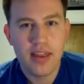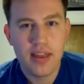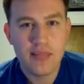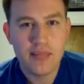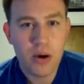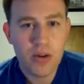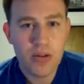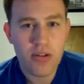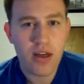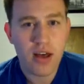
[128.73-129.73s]

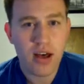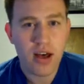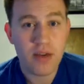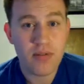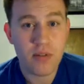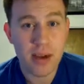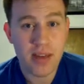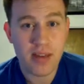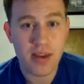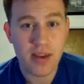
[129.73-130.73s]
most of the
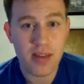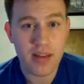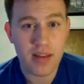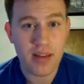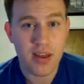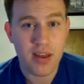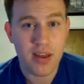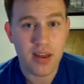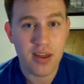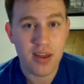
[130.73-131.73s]
pesticides
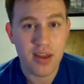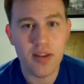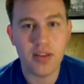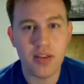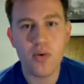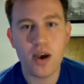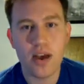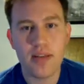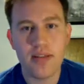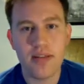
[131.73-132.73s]
used in the
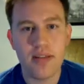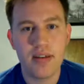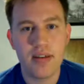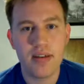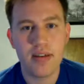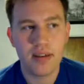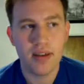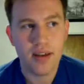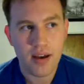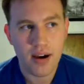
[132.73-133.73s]
U.S.
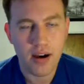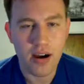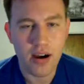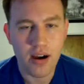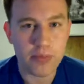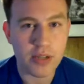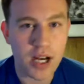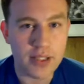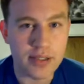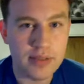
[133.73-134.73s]
are from
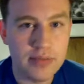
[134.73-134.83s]
cotton.